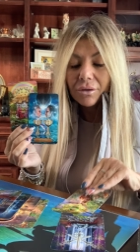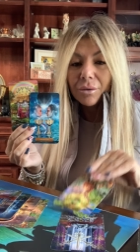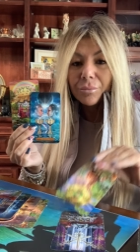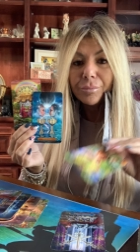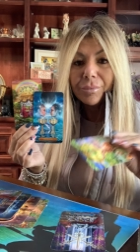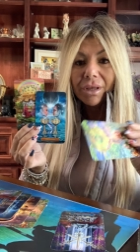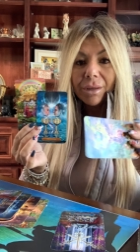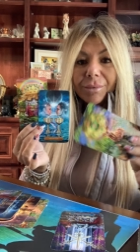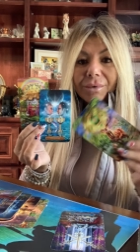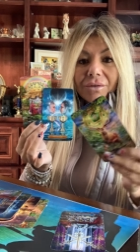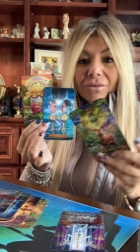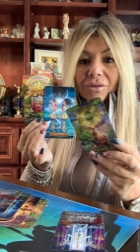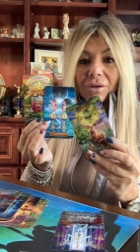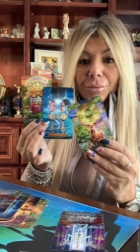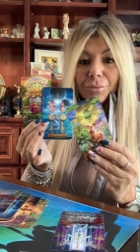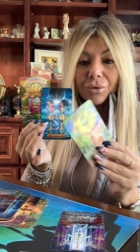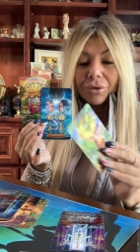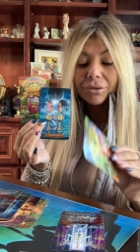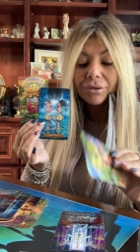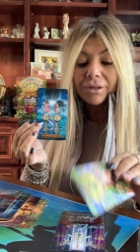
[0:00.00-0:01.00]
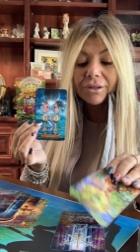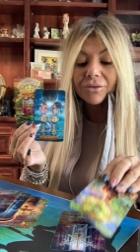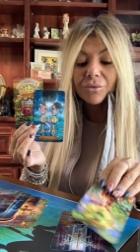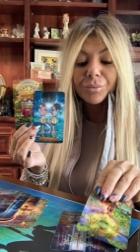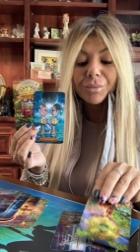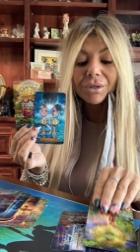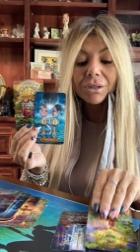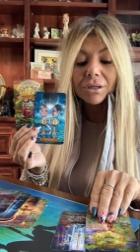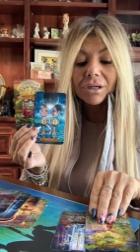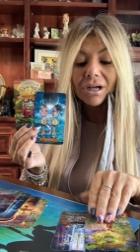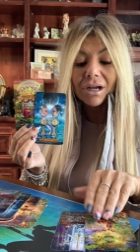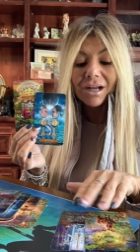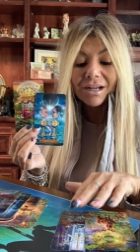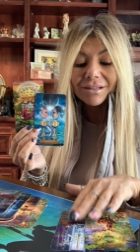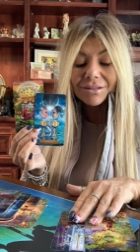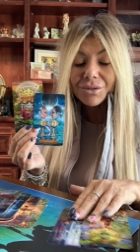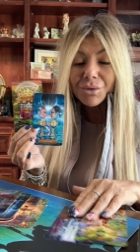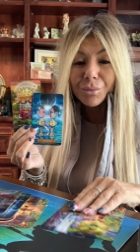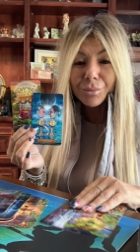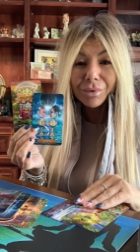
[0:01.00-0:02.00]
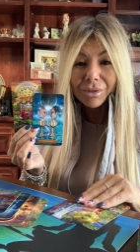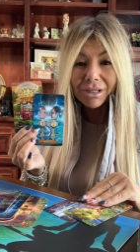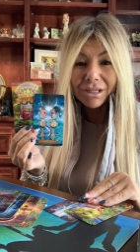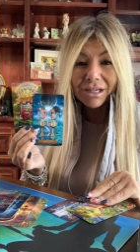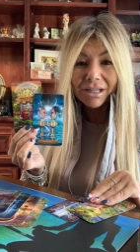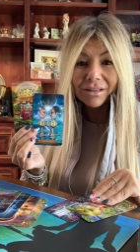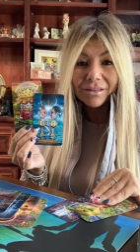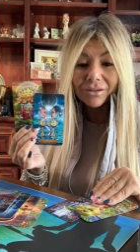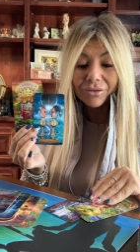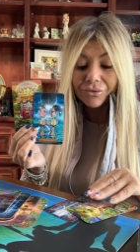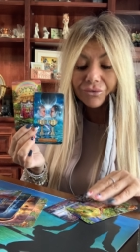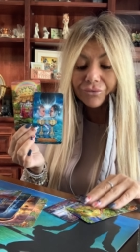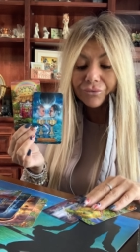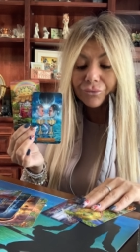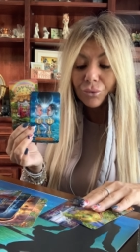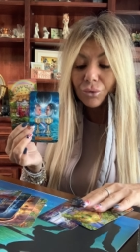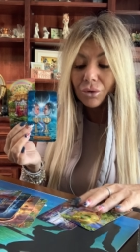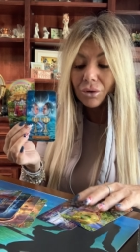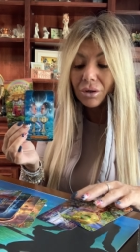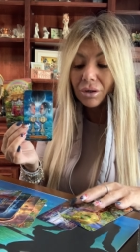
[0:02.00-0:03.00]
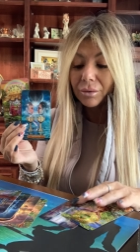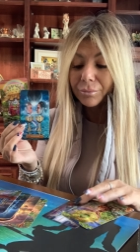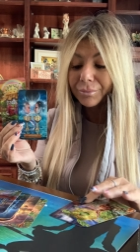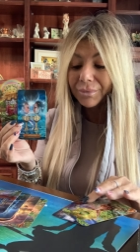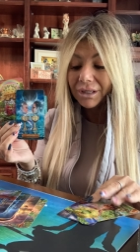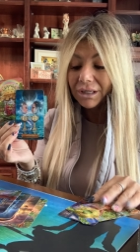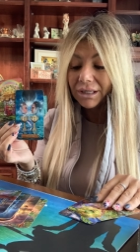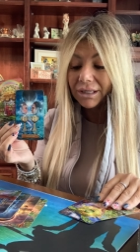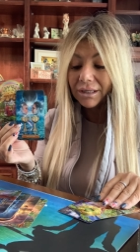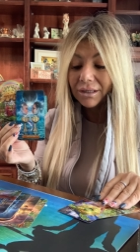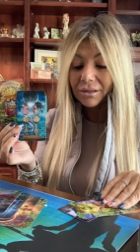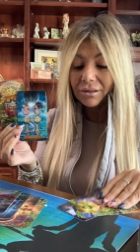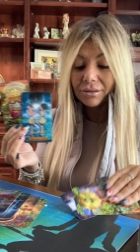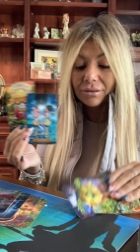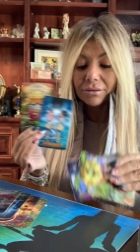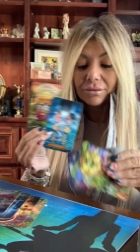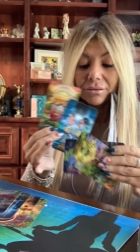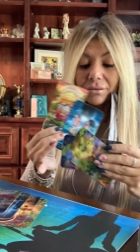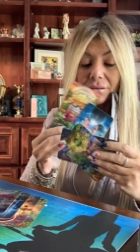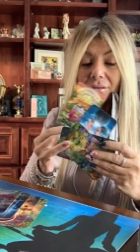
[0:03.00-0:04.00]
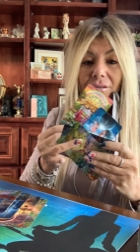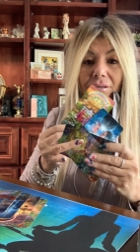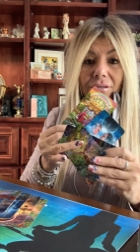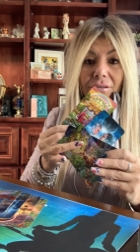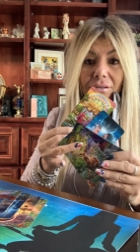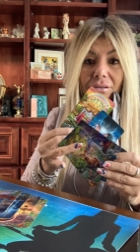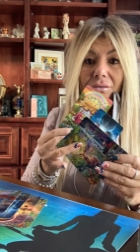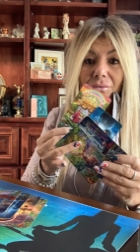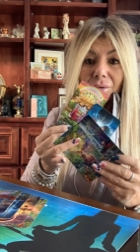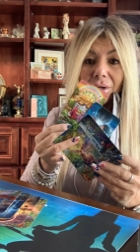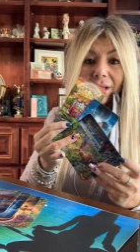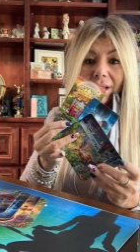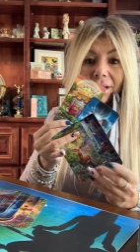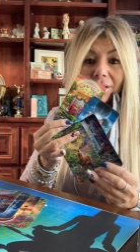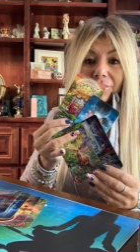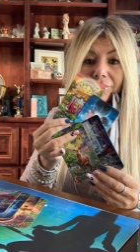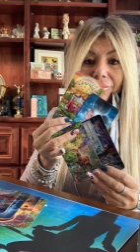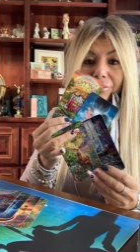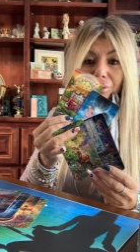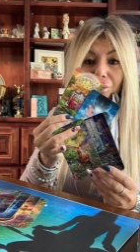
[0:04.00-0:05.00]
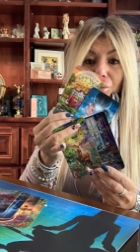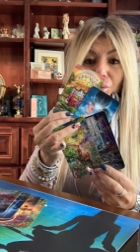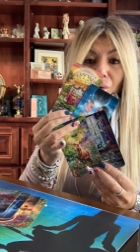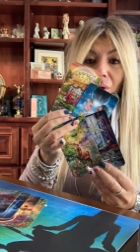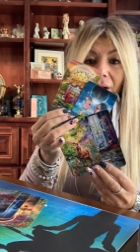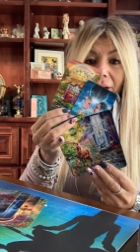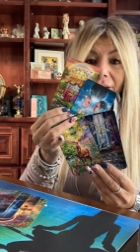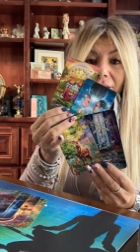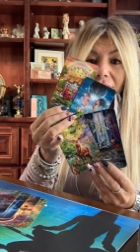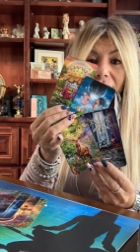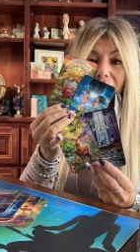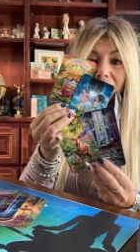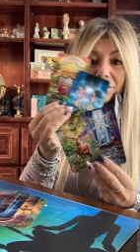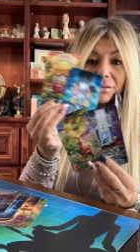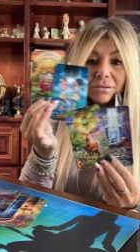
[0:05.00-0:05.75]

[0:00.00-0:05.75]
Maybe someone has been contemplating this for a minute, right? For a while.